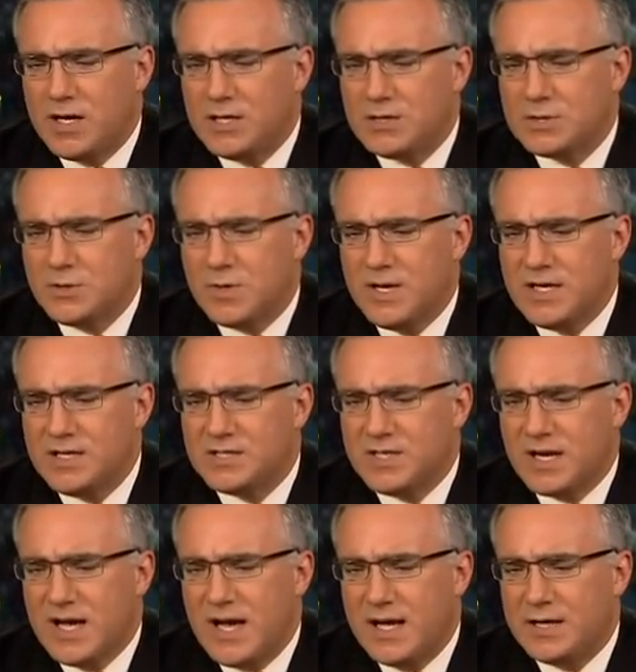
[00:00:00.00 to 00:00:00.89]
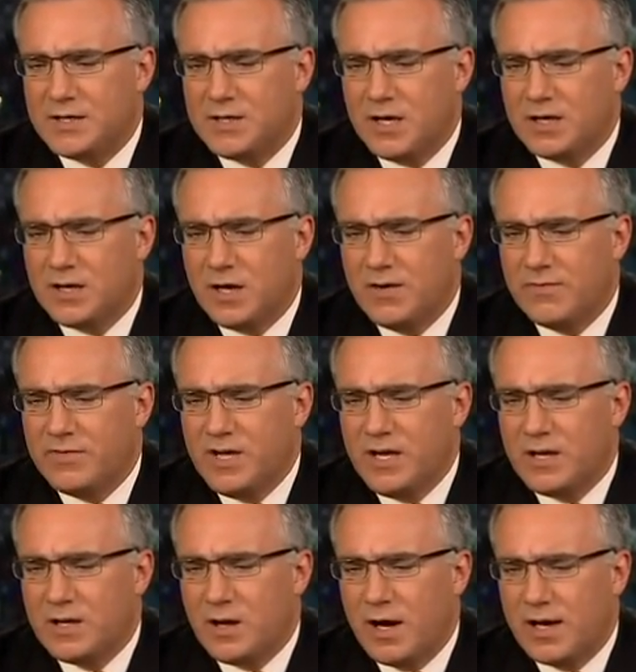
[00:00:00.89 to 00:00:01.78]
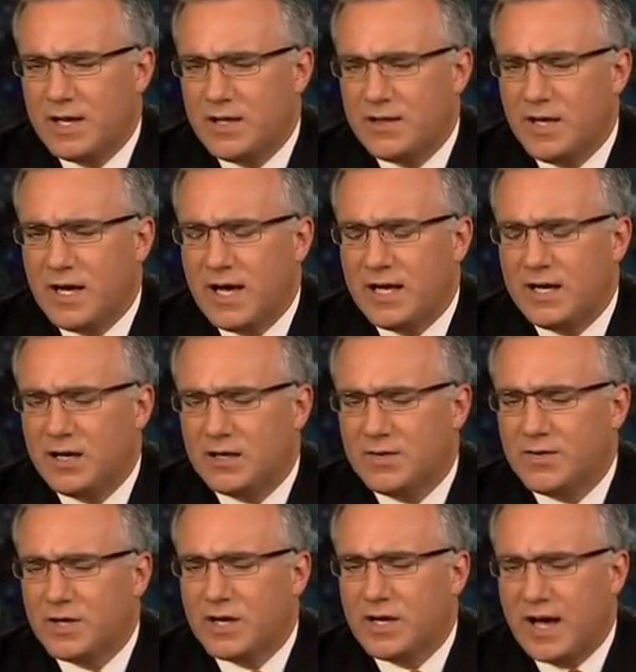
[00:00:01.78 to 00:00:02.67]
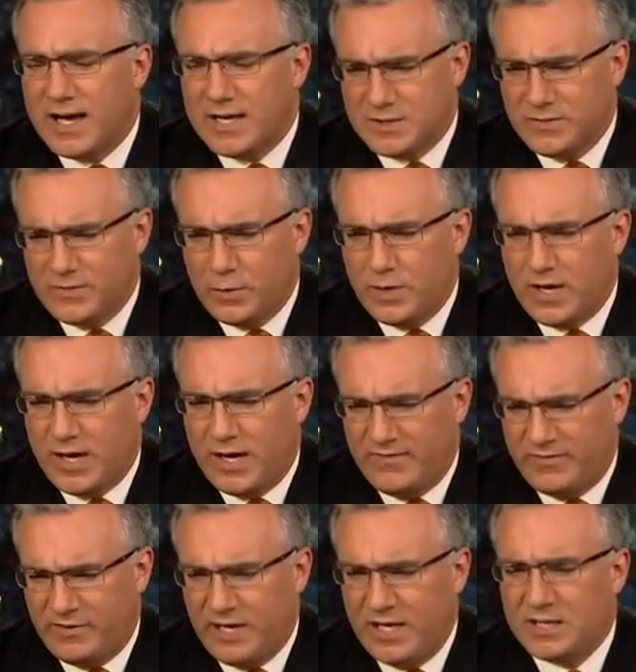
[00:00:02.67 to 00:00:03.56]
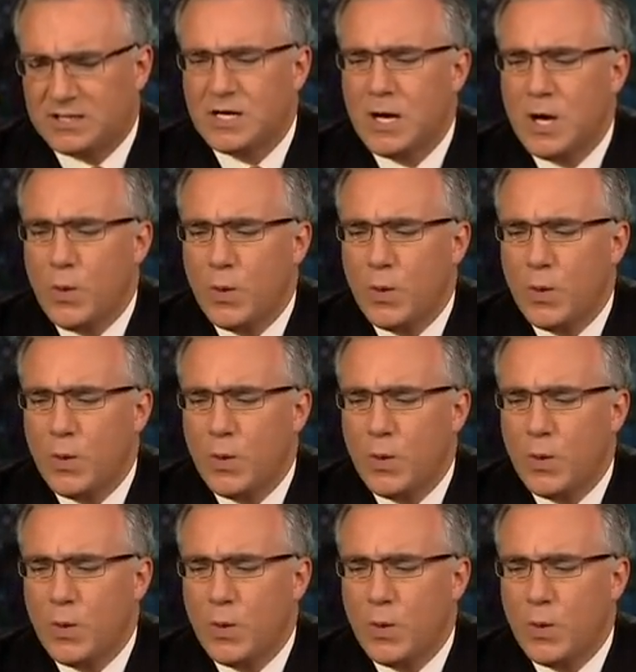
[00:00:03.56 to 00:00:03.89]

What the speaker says: history is the conduct of the Kosovo conflict,